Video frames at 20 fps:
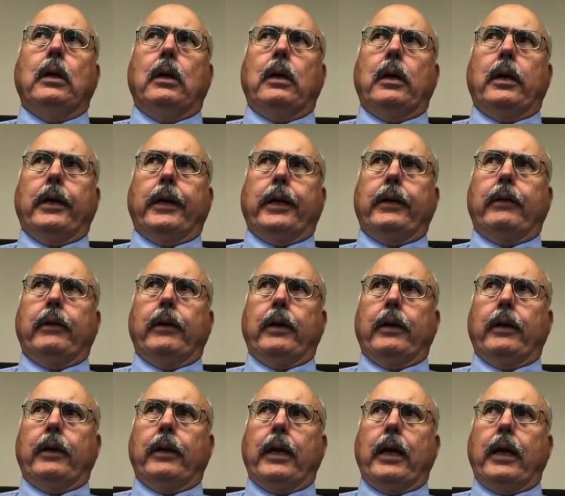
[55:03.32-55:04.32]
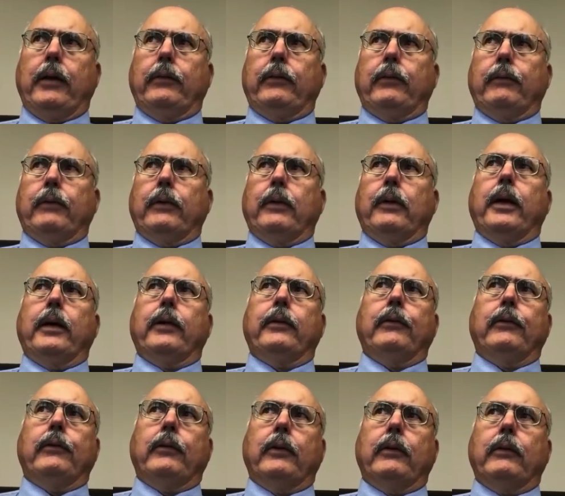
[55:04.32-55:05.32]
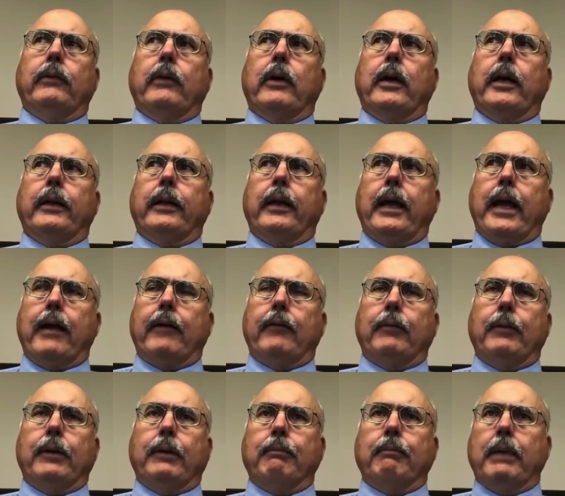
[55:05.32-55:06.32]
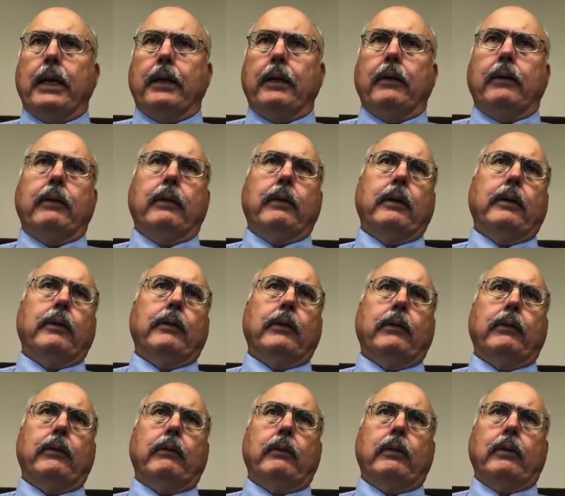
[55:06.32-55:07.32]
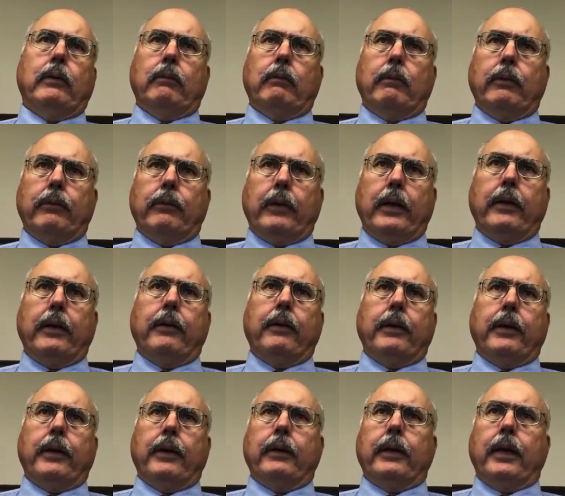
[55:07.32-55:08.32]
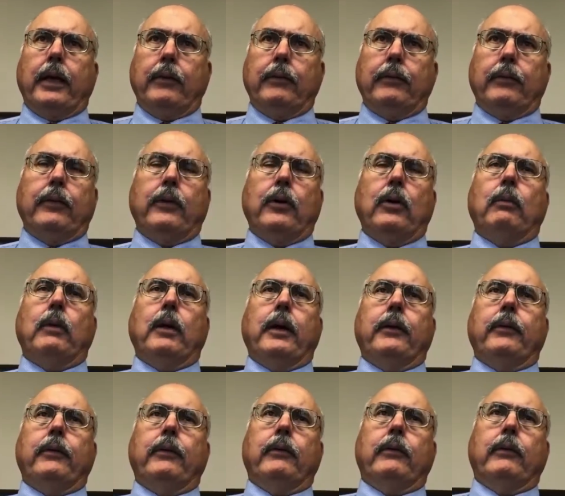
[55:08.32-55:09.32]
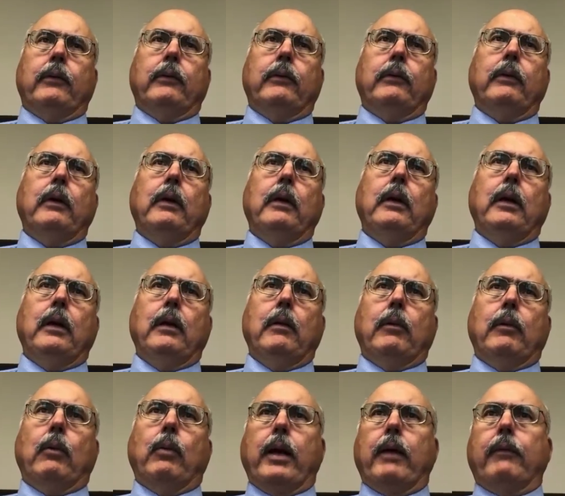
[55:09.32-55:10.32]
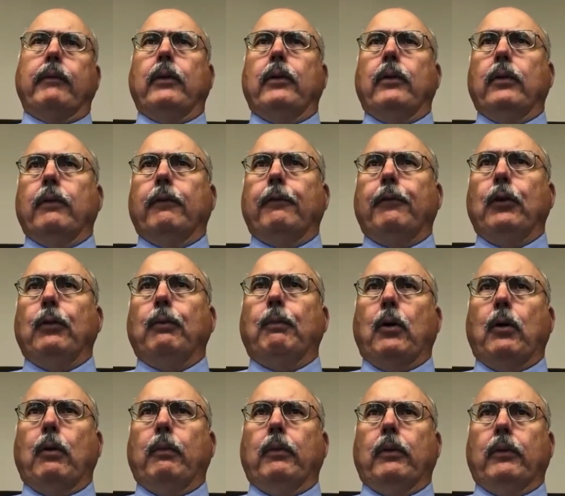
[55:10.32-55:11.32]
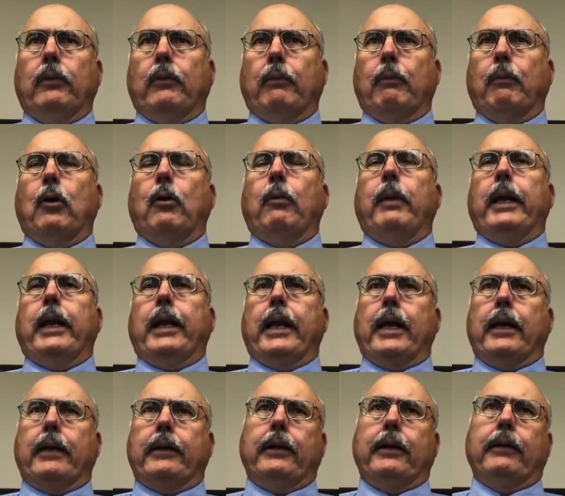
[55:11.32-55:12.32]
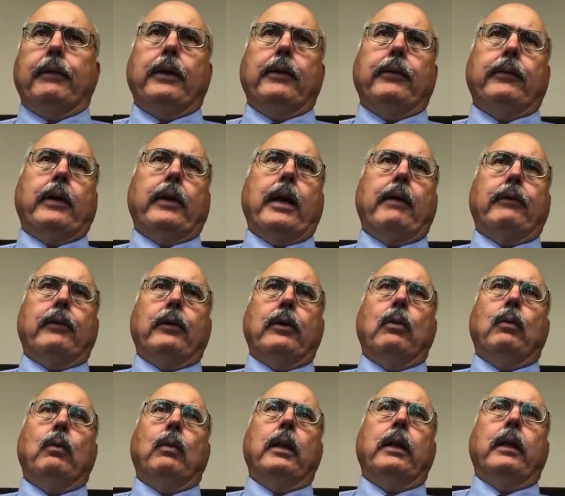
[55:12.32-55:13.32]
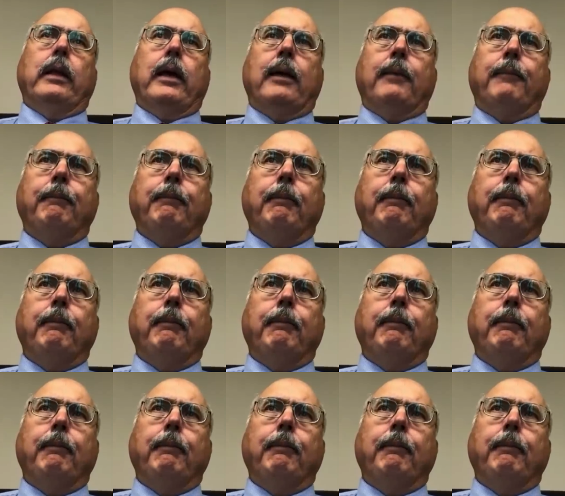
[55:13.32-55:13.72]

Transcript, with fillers: In the, in the case of the licensing side, they have to be amended to the exist to the Rosita and Kingsville Dome licenses, but we have to do a few per, some permitting activities that have to go with that.